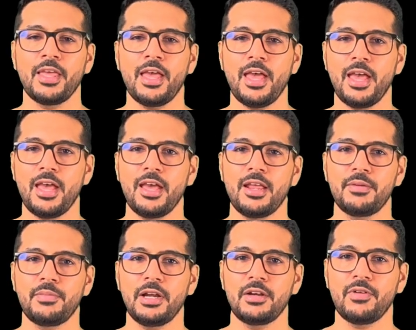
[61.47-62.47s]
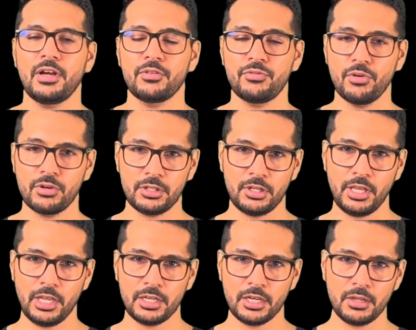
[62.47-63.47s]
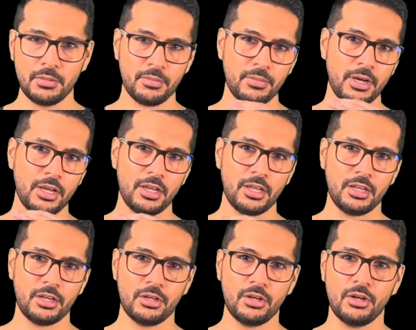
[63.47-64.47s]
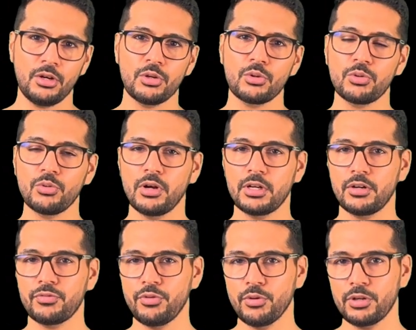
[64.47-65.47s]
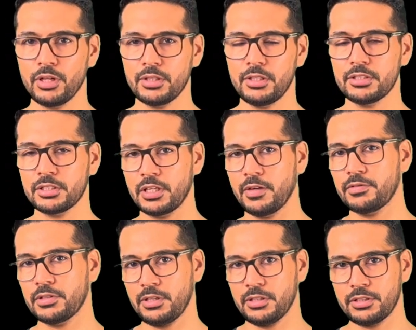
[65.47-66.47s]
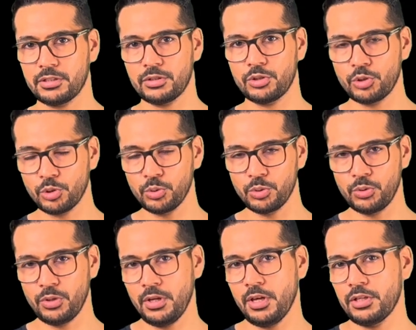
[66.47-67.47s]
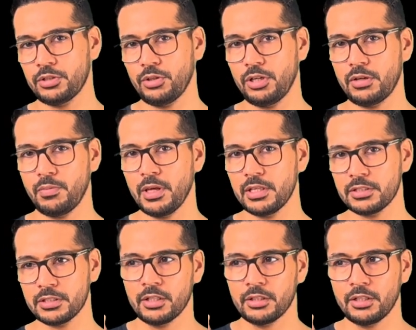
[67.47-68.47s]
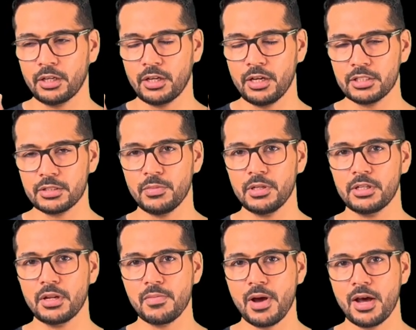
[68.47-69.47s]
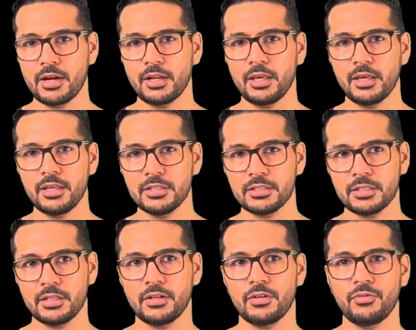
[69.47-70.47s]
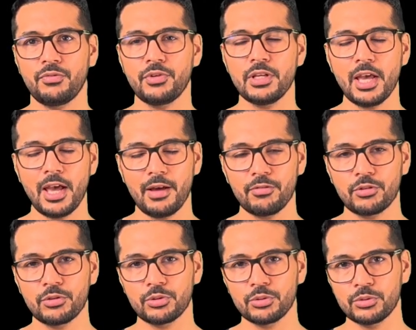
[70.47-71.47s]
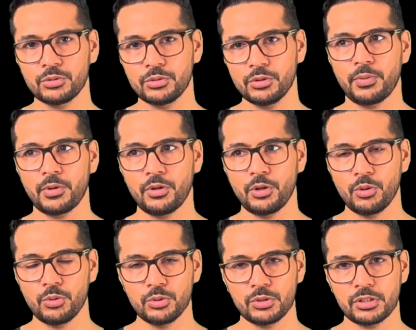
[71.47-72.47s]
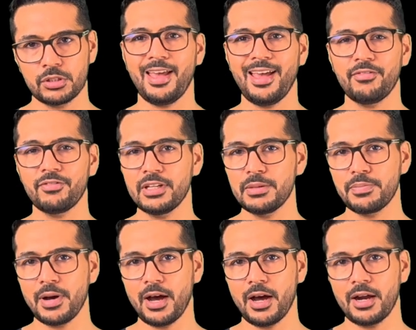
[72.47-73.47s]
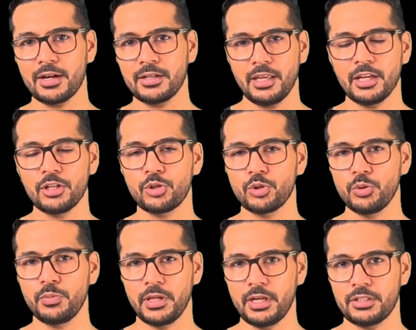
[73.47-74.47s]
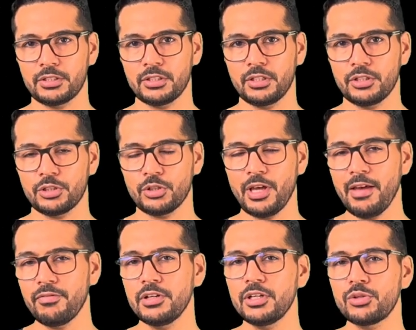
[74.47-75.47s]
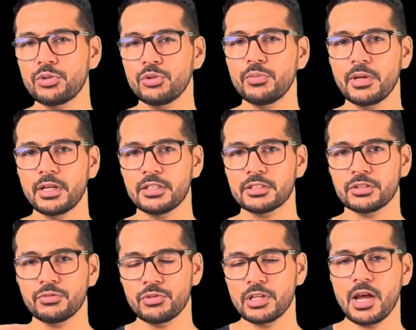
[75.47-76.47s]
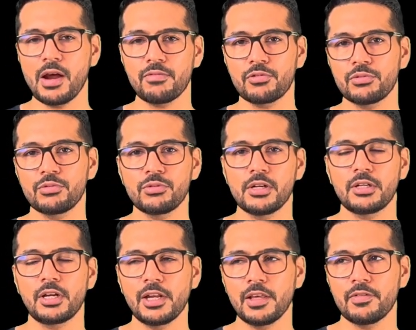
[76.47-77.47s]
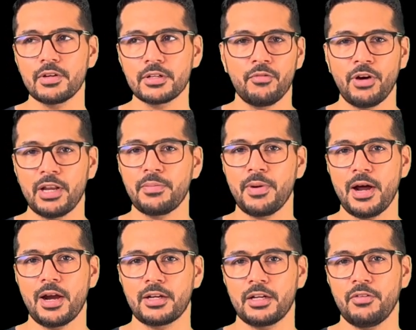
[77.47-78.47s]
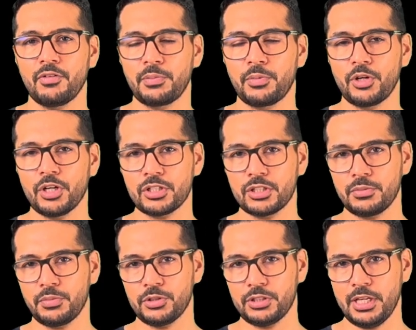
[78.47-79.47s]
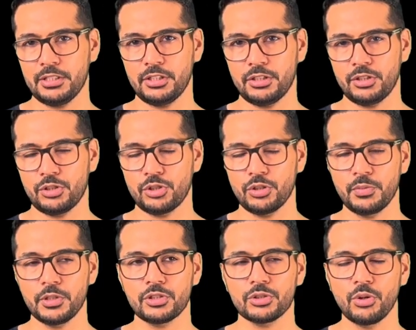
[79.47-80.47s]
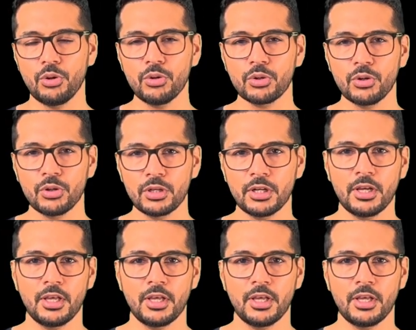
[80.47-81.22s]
and by dividing 480 by 240, this gives us 2. So it means the customer demand is we have to produce every part in 2 minutes. So every 2 minutes we have to deliver one part. Our production processes should be so good